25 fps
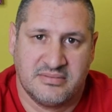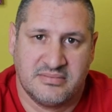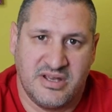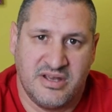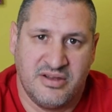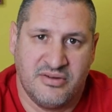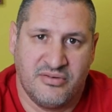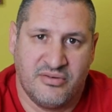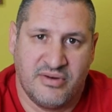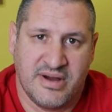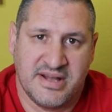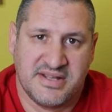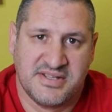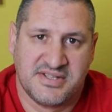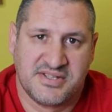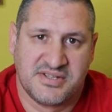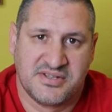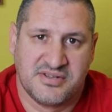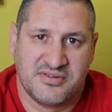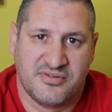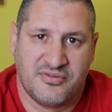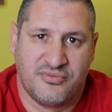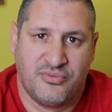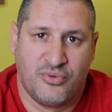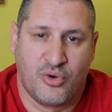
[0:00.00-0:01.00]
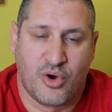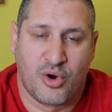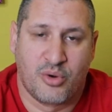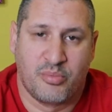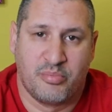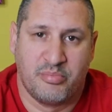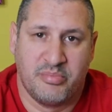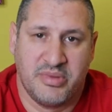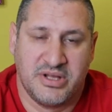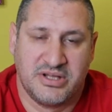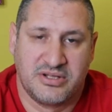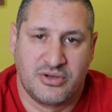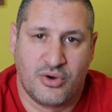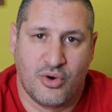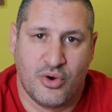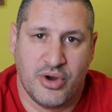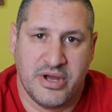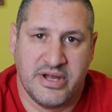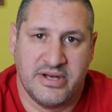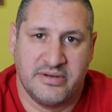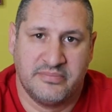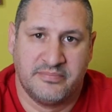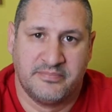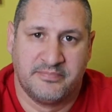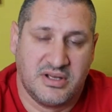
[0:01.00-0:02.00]
events for
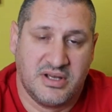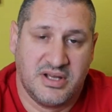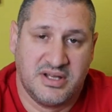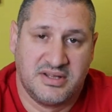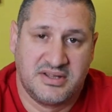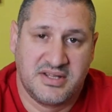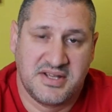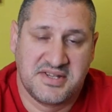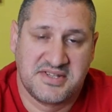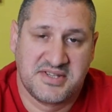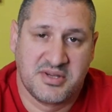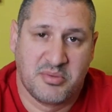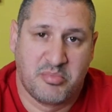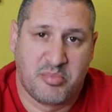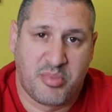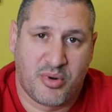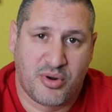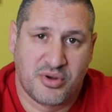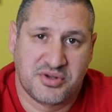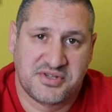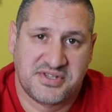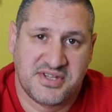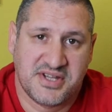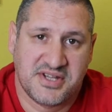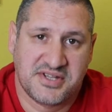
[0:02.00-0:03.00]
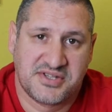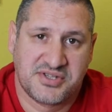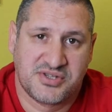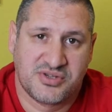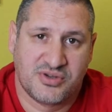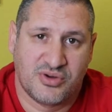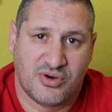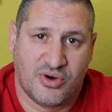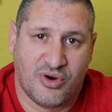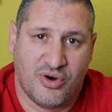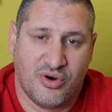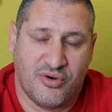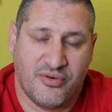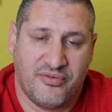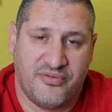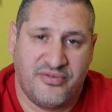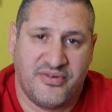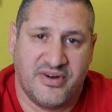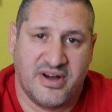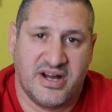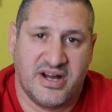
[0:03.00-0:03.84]
Bitcoin. It is a process of